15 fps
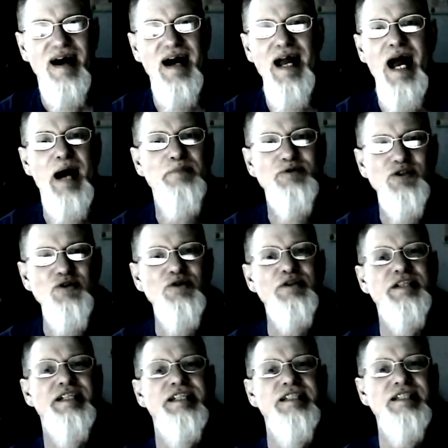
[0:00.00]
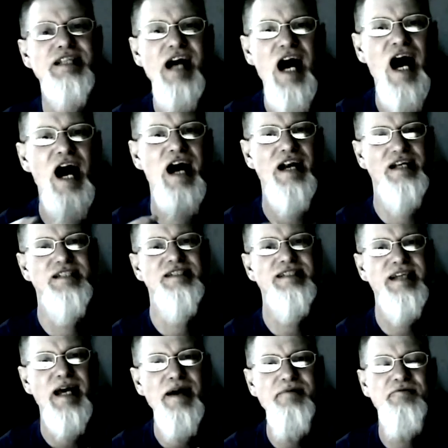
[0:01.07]
I absolutely cannot
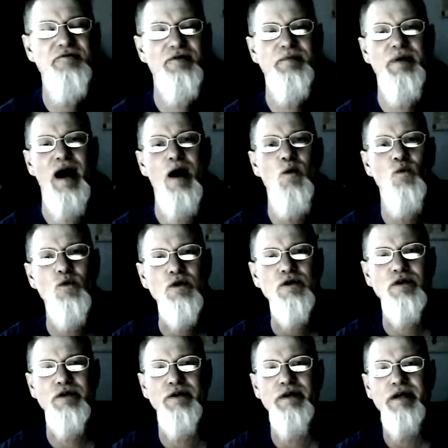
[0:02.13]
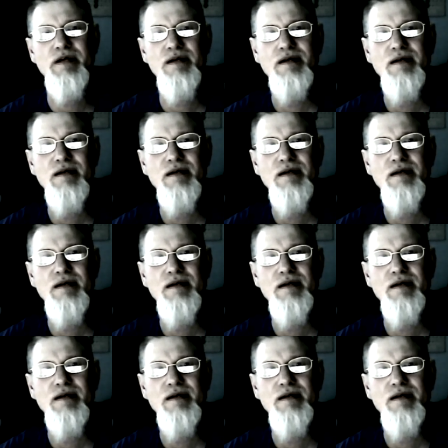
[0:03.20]
escape from that word.